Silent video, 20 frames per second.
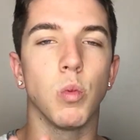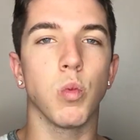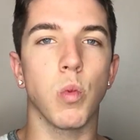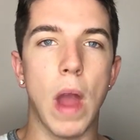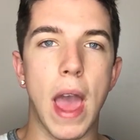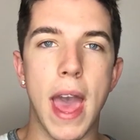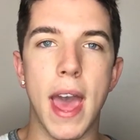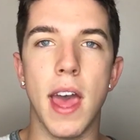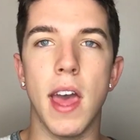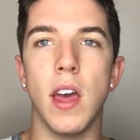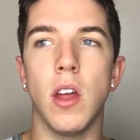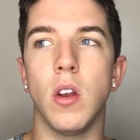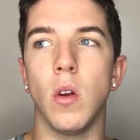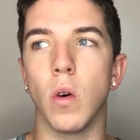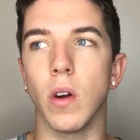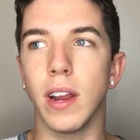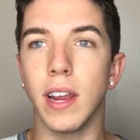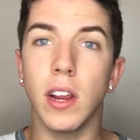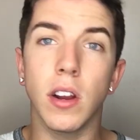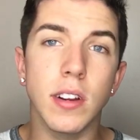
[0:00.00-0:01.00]
red
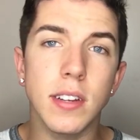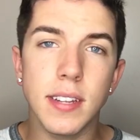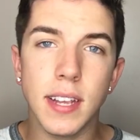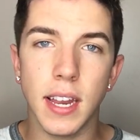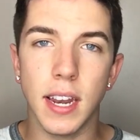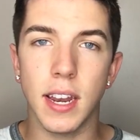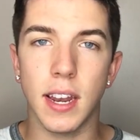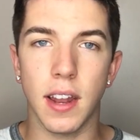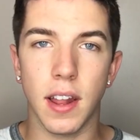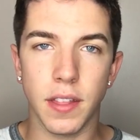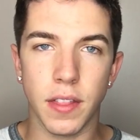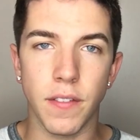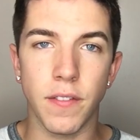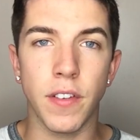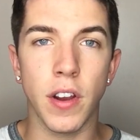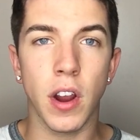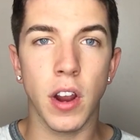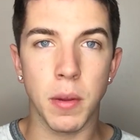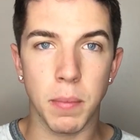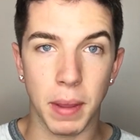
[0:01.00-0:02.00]
or irritated at the
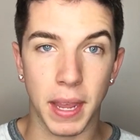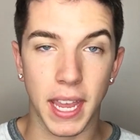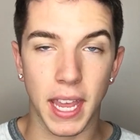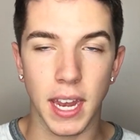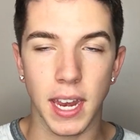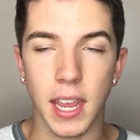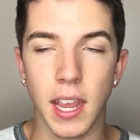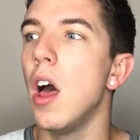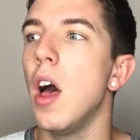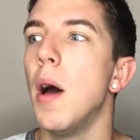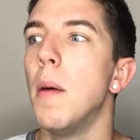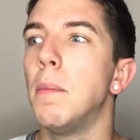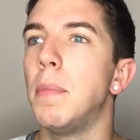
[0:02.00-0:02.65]
very beginning.